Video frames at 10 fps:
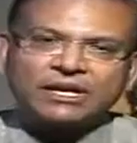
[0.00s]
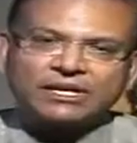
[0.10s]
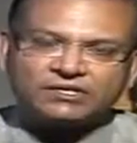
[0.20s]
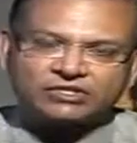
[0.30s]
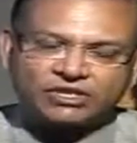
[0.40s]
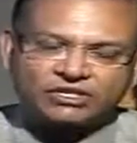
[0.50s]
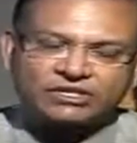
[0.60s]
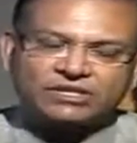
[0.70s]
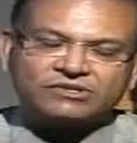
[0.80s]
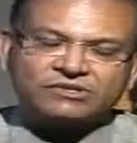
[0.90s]

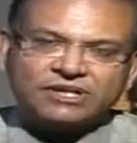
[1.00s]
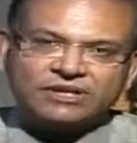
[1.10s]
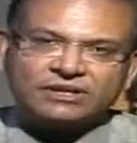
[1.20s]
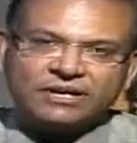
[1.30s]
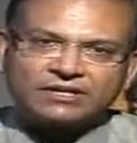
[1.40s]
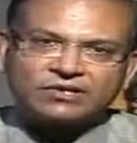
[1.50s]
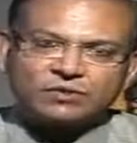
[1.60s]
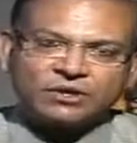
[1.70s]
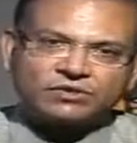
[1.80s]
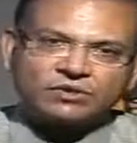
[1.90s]
construction as a result of that, and so
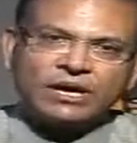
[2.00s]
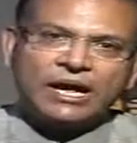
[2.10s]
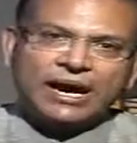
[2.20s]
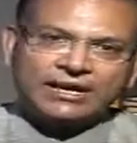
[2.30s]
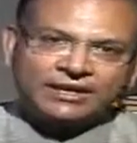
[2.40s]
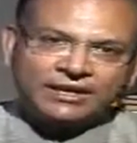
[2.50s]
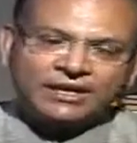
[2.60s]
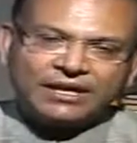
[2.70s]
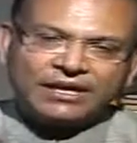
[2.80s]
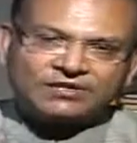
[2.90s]
on. So I think
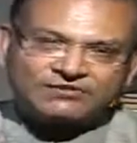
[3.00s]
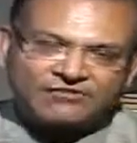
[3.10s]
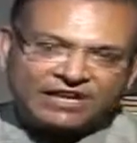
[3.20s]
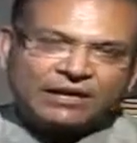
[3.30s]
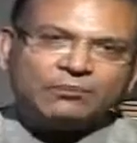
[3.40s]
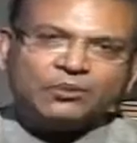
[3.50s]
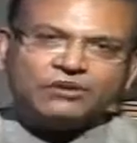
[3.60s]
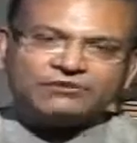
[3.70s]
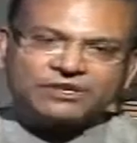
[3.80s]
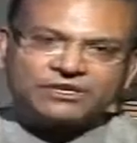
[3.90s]
it's very
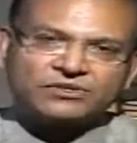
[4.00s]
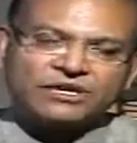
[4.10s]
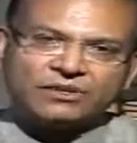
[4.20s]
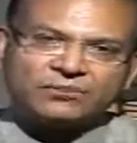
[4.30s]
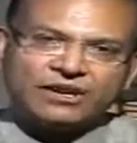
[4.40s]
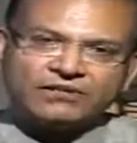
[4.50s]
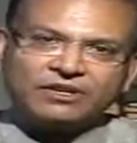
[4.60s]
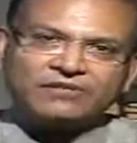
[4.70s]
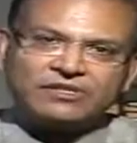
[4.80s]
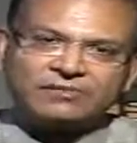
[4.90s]
important for us to get the private
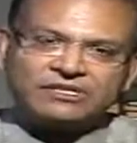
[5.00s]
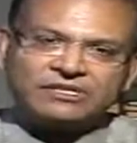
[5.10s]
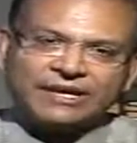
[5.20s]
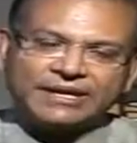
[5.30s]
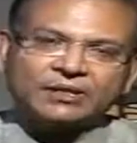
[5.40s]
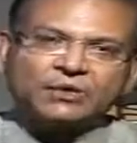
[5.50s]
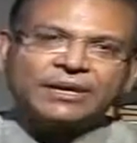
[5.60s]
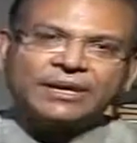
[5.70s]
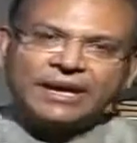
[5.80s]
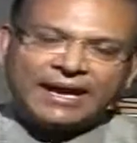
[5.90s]
investment cycle
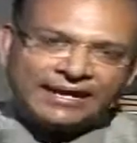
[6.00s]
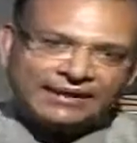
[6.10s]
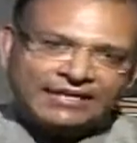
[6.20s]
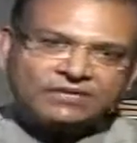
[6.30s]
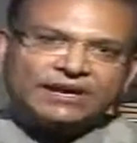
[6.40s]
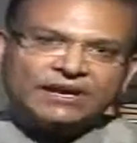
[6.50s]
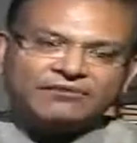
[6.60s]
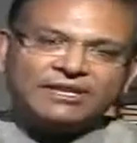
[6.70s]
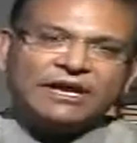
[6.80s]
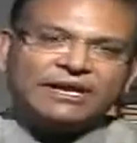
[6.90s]
going, and that's where
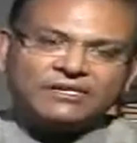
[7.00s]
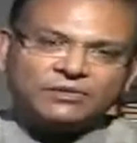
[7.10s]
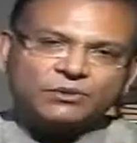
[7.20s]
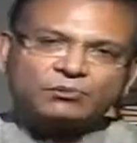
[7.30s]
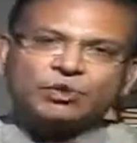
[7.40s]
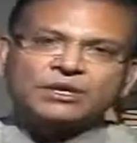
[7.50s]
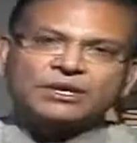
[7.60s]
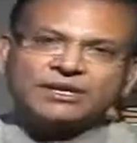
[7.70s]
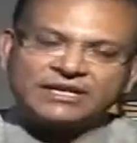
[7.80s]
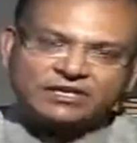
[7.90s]
FDI is so
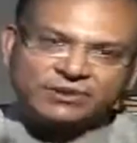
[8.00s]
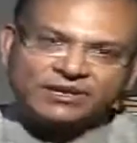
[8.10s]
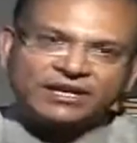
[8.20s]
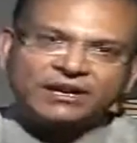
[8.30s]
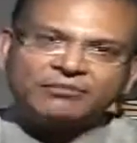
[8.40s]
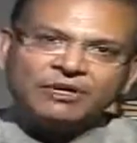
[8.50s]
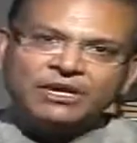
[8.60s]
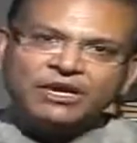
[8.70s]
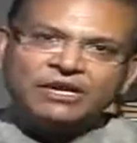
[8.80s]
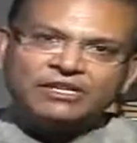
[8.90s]
important, and that's why the government
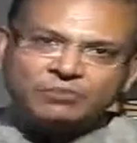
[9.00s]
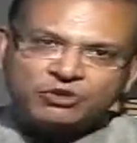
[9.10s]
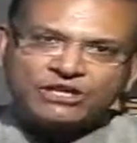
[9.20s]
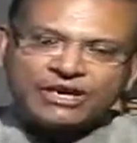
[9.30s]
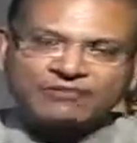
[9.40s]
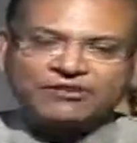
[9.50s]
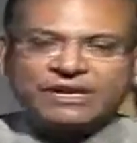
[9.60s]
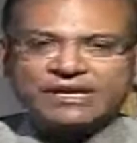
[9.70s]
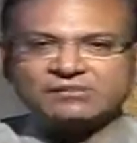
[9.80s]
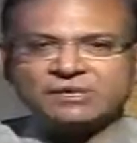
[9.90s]
is pushing
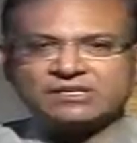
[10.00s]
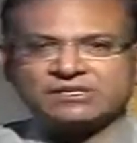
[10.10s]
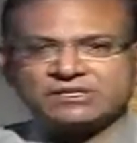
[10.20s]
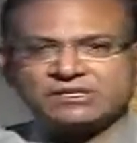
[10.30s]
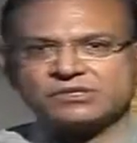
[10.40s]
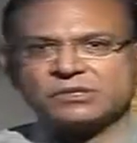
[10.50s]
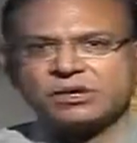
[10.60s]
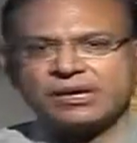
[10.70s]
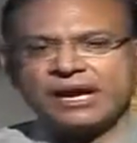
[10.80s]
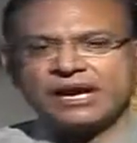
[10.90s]
FDI as much as it is. So
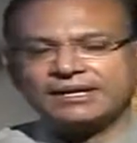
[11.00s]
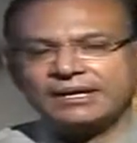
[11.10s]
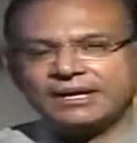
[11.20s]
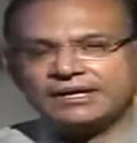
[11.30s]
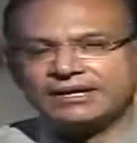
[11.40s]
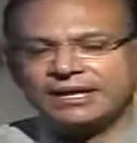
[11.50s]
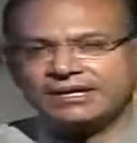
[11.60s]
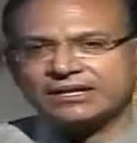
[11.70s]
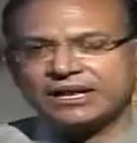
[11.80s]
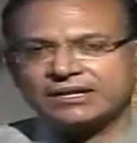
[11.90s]
I think
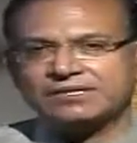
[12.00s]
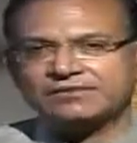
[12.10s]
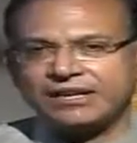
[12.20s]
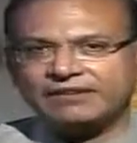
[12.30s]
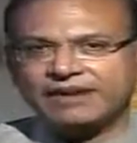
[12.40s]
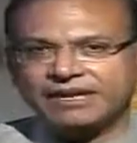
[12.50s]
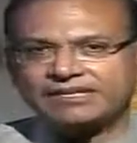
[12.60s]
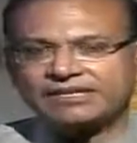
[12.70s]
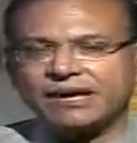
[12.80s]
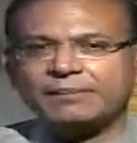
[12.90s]
that is a very wise
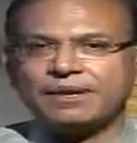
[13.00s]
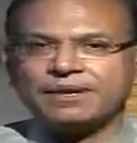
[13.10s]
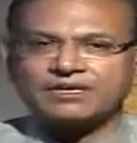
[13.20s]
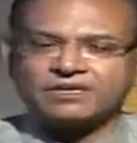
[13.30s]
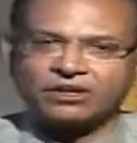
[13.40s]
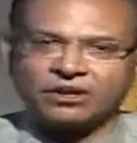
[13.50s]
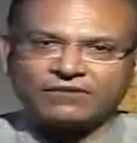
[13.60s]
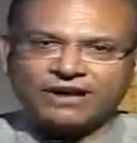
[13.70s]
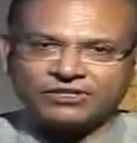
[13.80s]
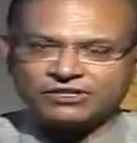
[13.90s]
step, and there's a lot
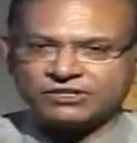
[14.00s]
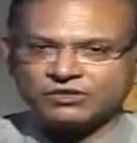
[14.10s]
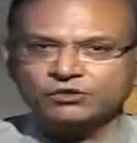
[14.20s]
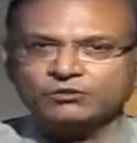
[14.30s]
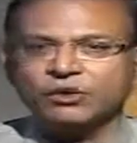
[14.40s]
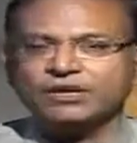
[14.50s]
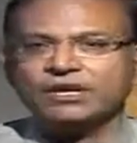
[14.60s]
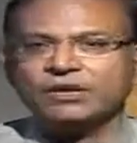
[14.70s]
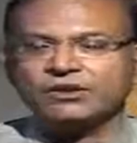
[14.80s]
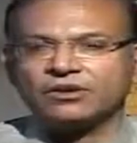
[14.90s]
of action, as you
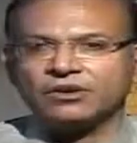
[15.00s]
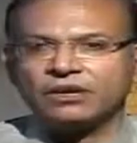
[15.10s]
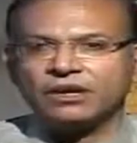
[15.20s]
pointed out, on